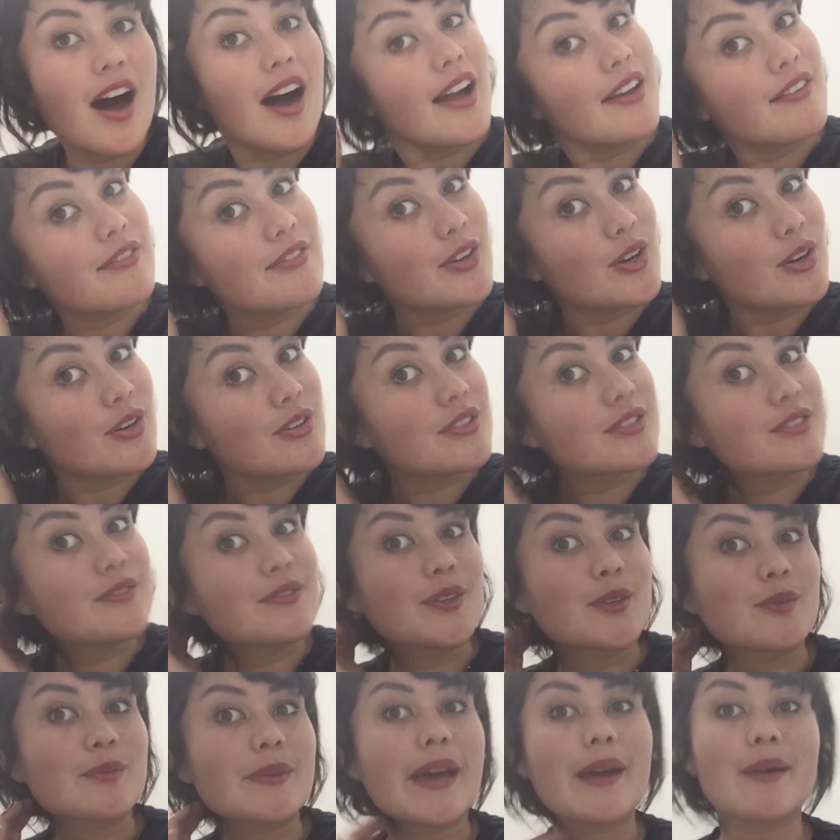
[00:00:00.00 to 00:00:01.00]
I forgot to
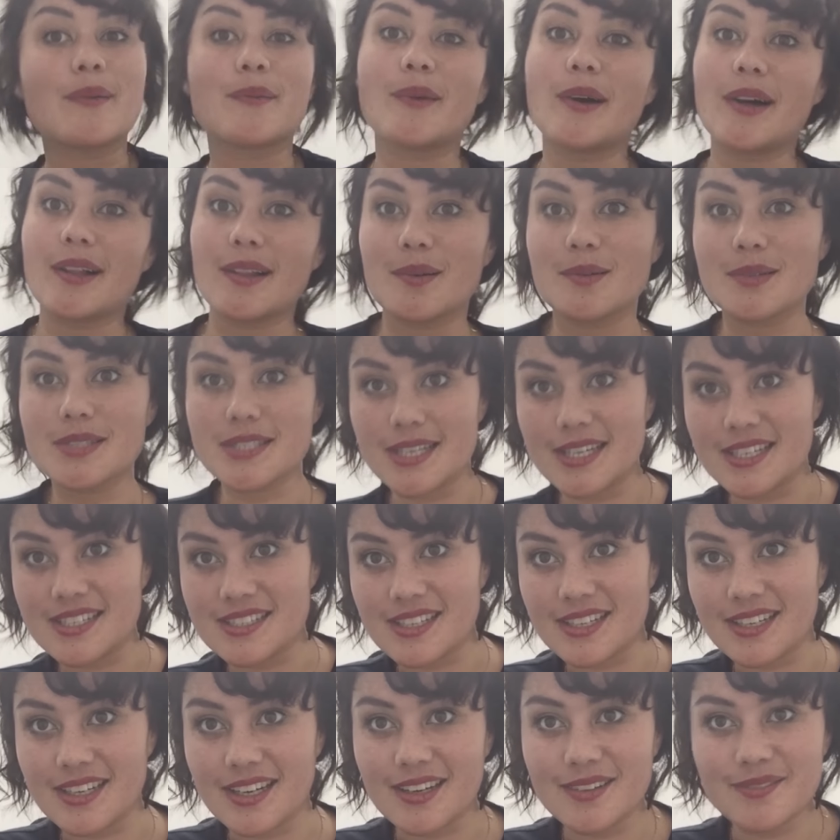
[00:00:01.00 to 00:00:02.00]
film that while I was
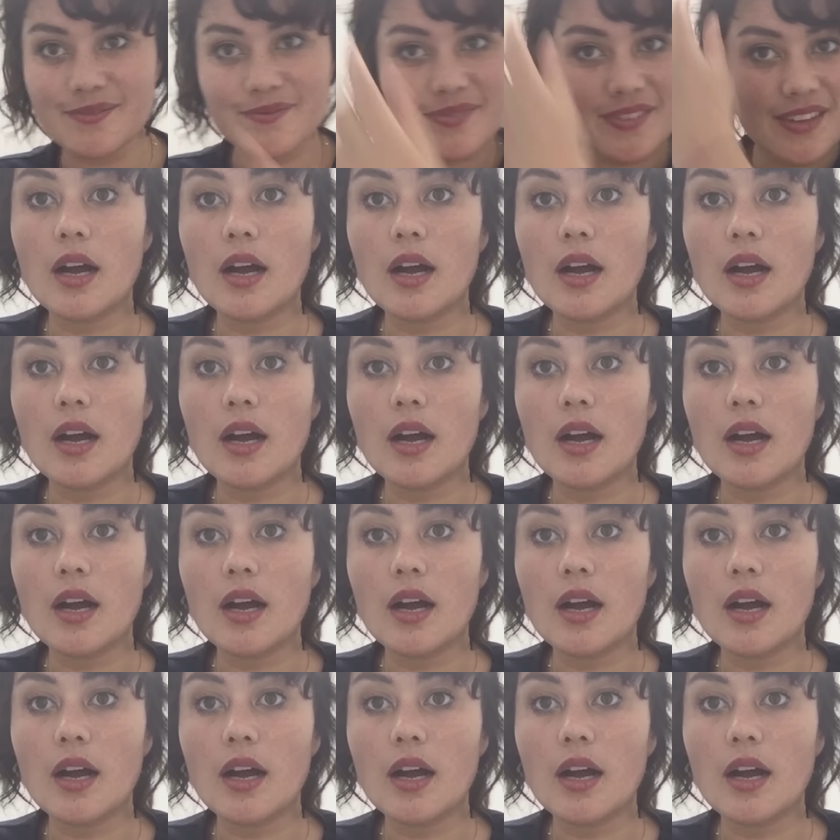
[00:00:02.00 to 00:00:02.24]
eating it.